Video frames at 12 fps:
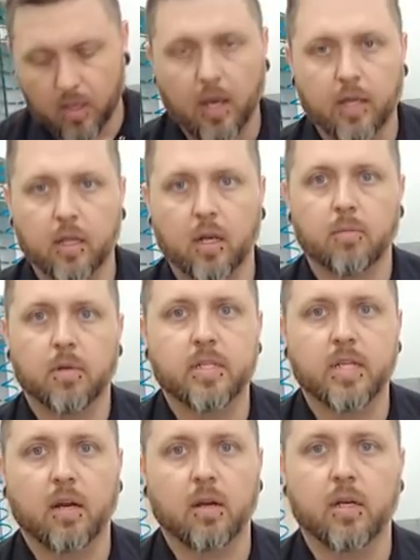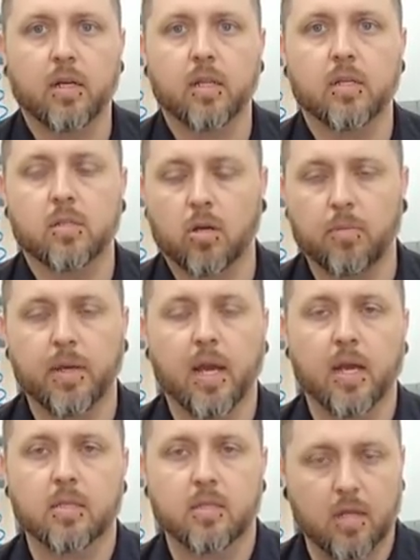And then I'm going to tear into this
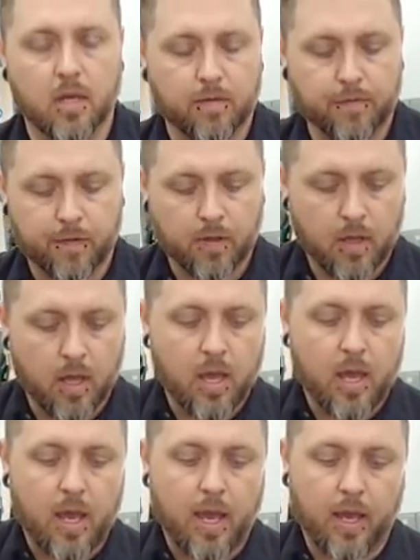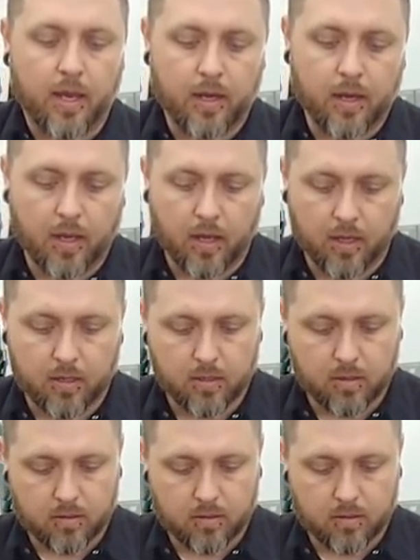OBX diff and uh,